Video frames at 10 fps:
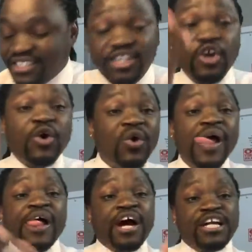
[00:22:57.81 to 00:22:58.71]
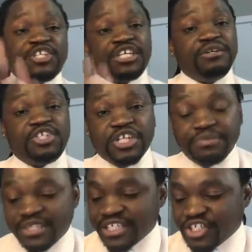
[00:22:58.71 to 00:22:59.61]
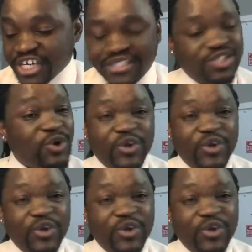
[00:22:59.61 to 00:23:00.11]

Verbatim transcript: you know uh, tips and tricks so